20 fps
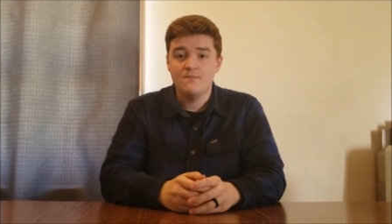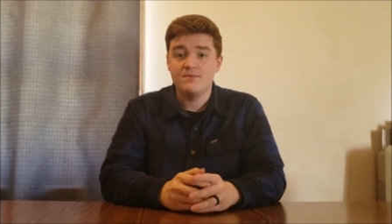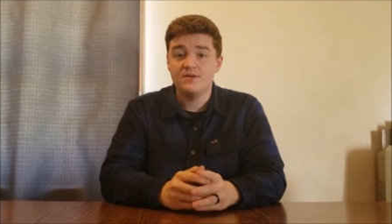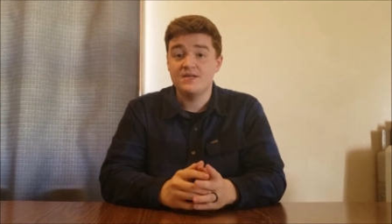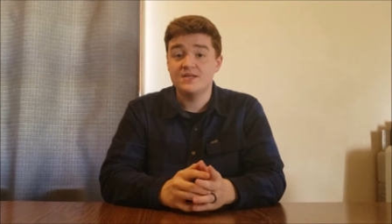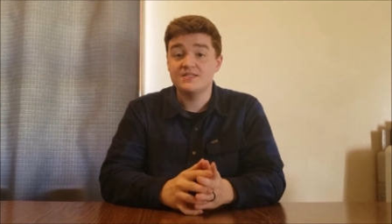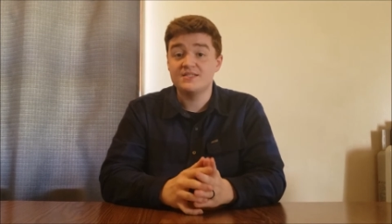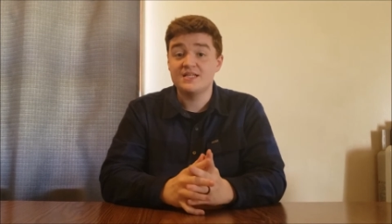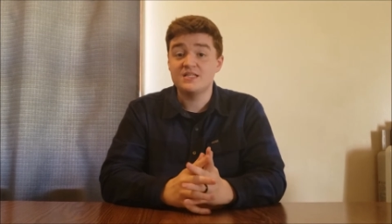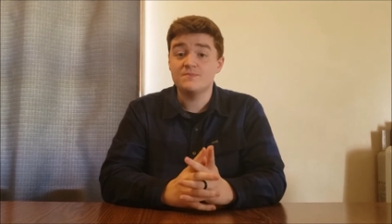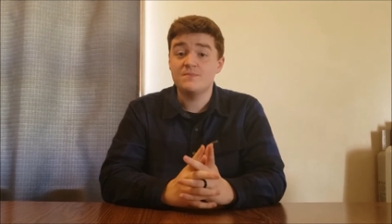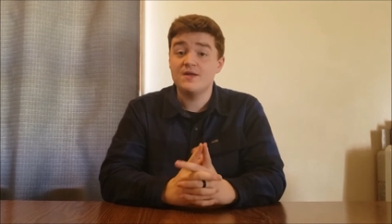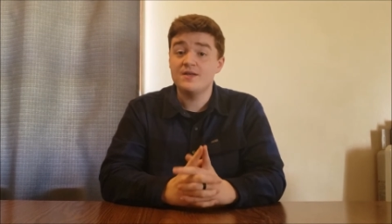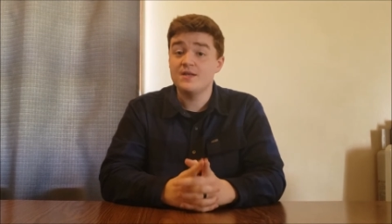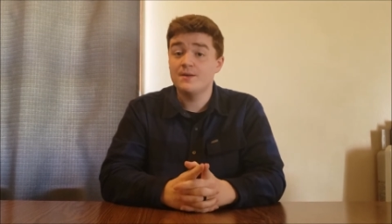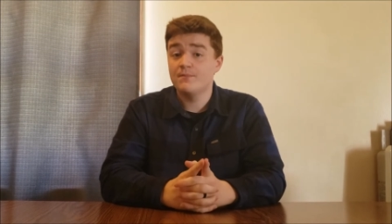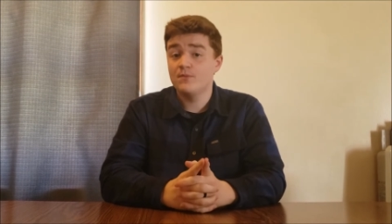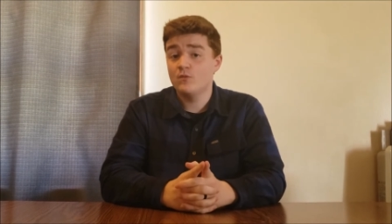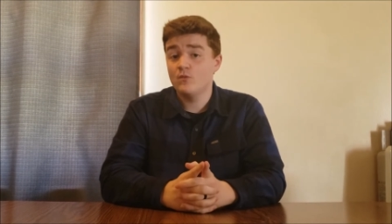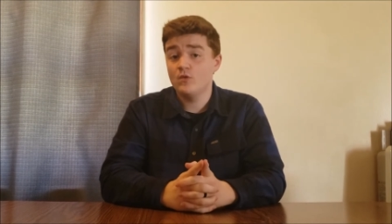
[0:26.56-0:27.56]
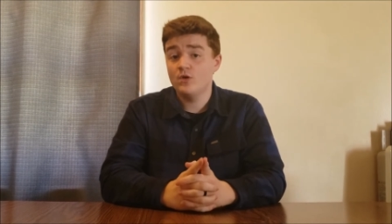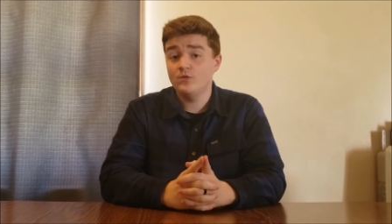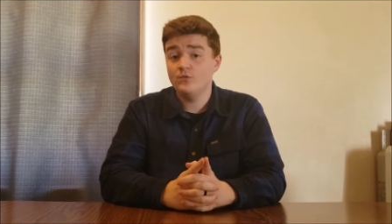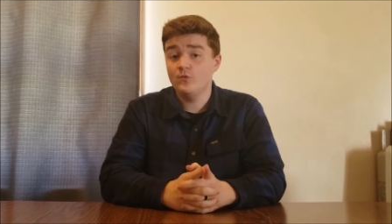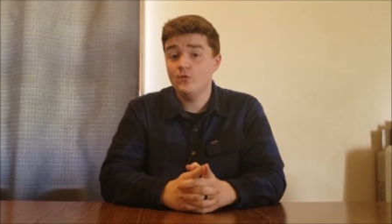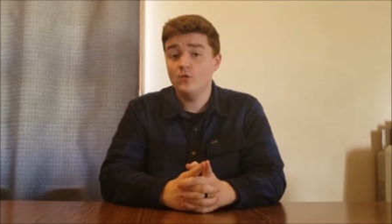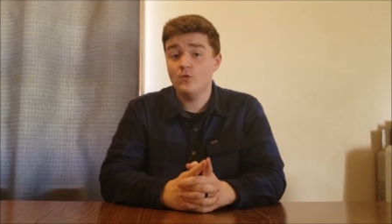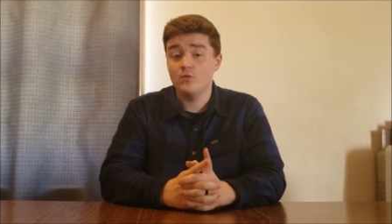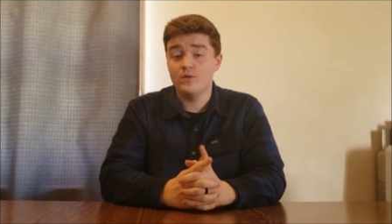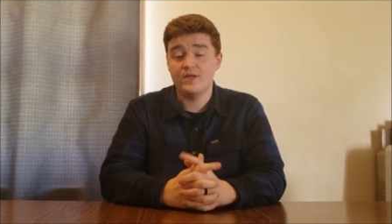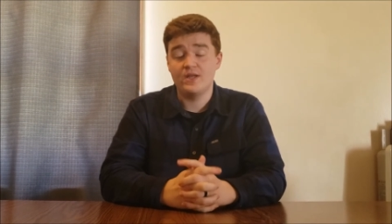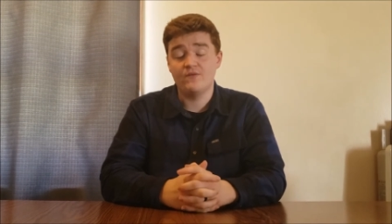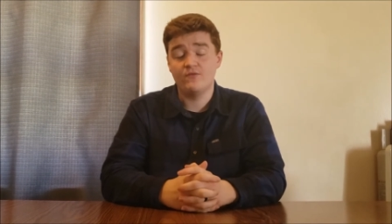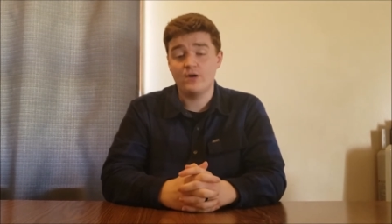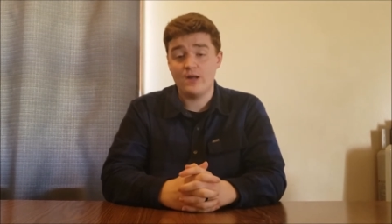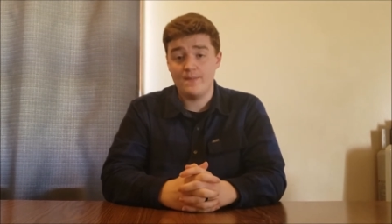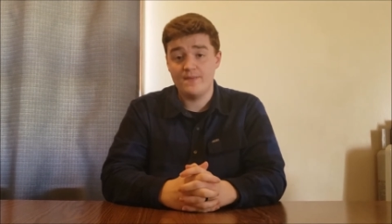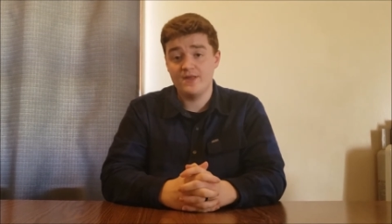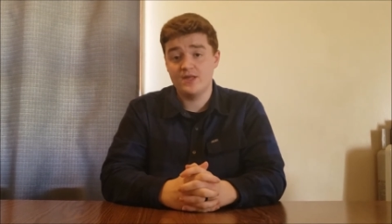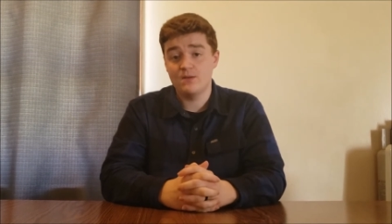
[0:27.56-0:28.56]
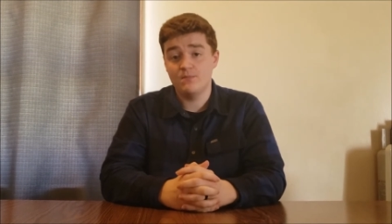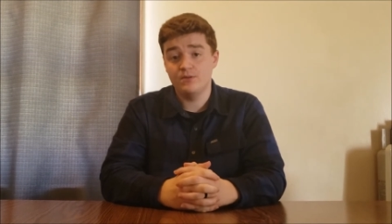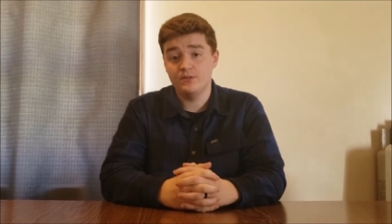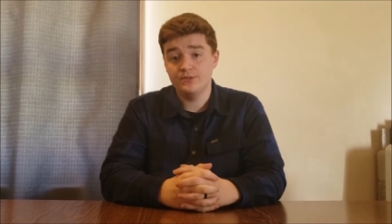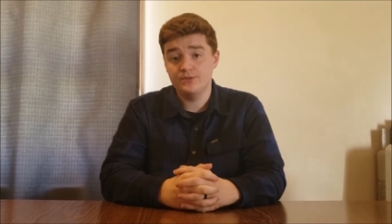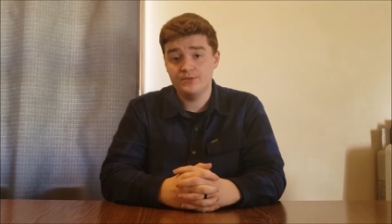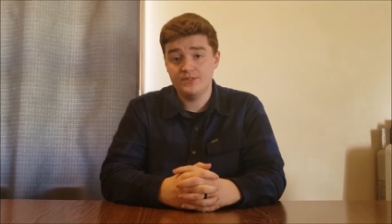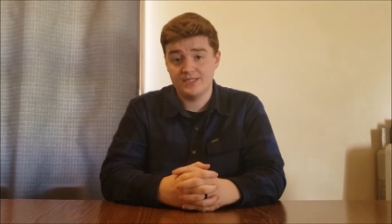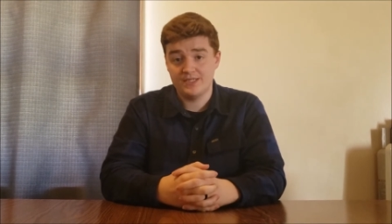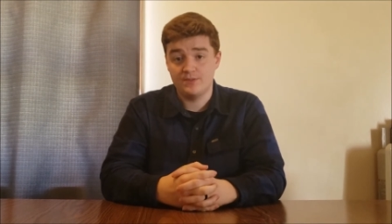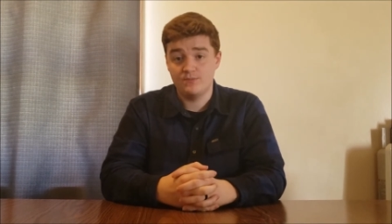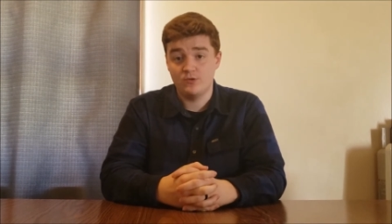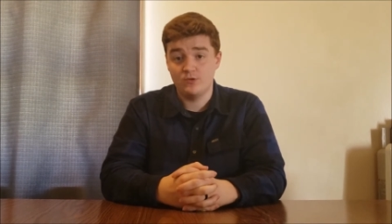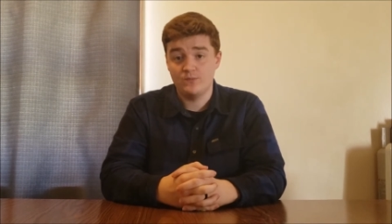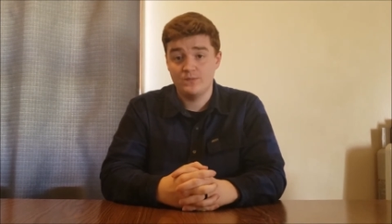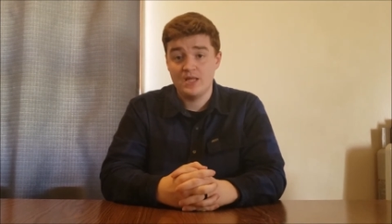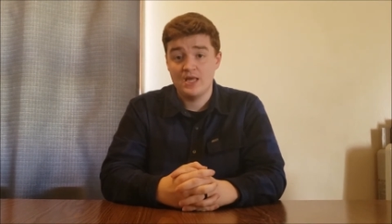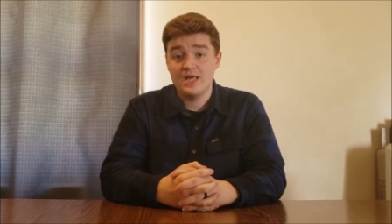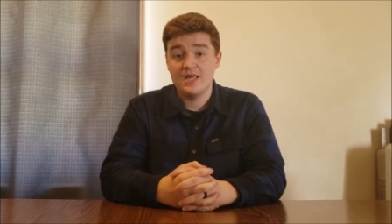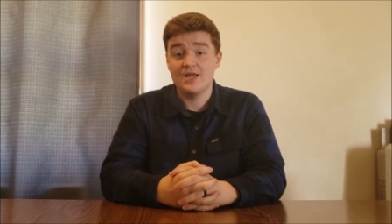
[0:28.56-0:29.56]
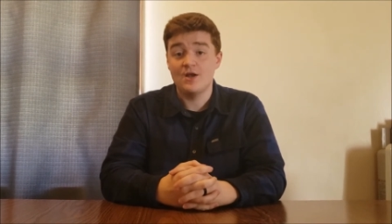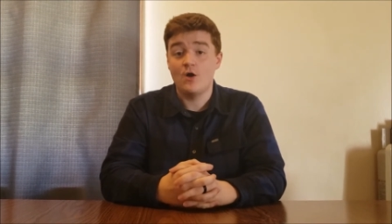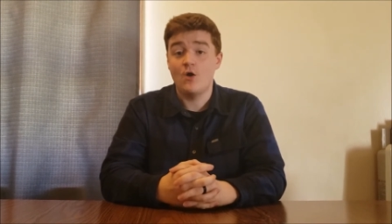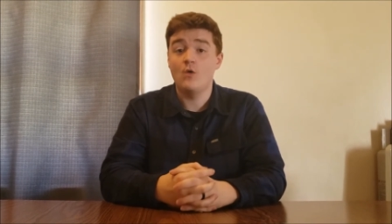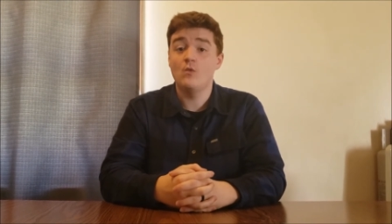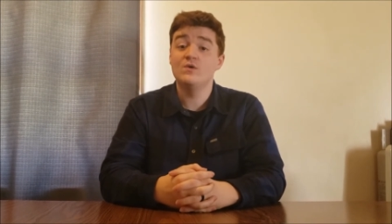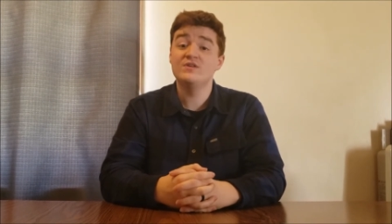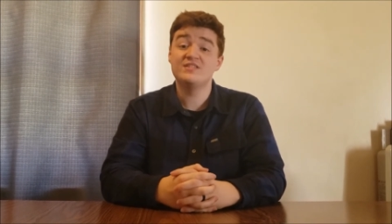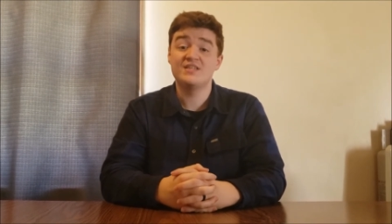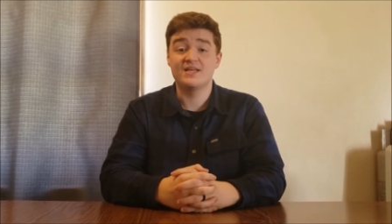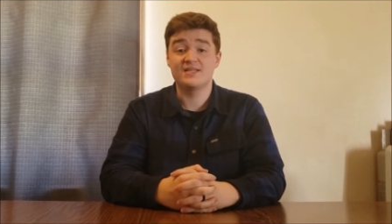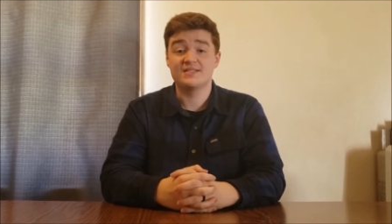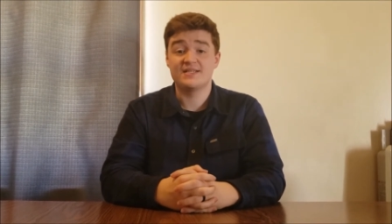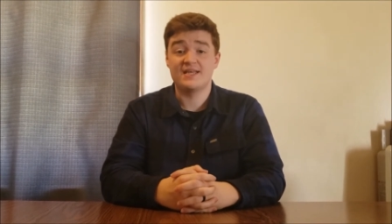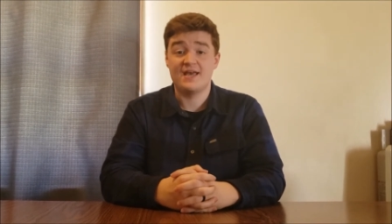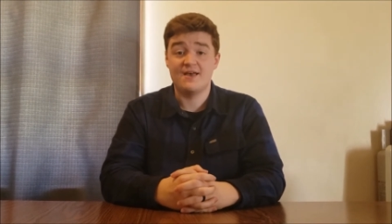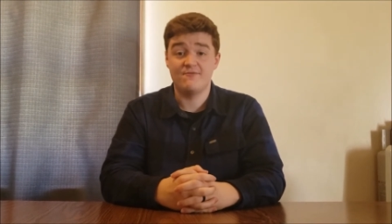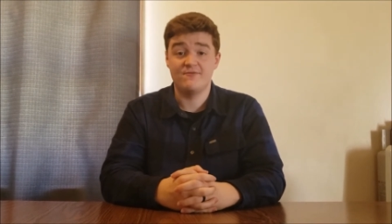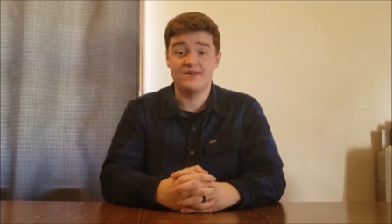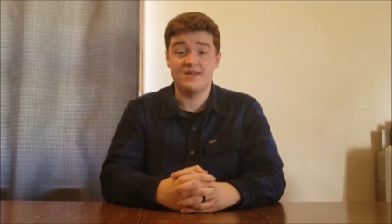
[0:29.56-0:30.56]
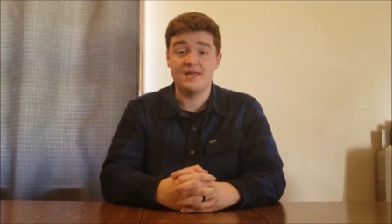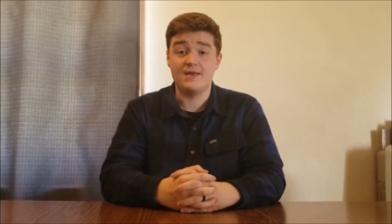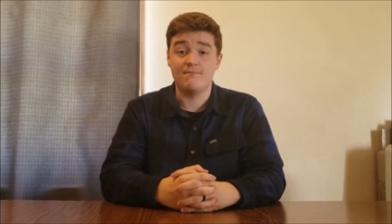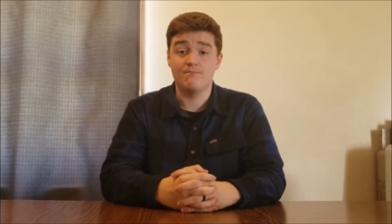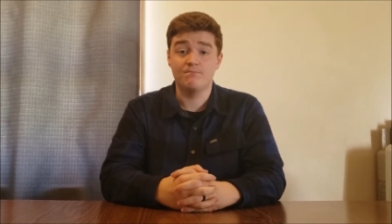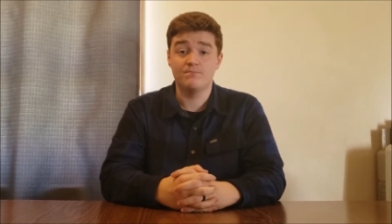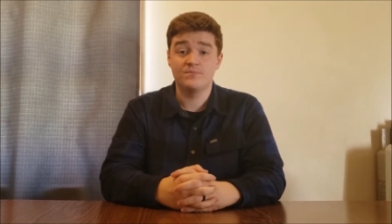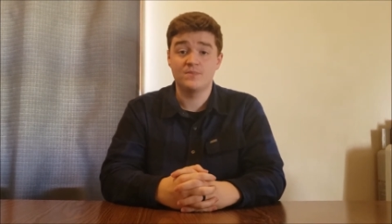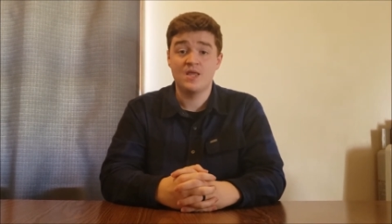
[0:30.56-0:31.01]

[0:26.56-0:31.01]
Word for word: because that's my number one rule whenever I make a balloon animal it always has to have a name.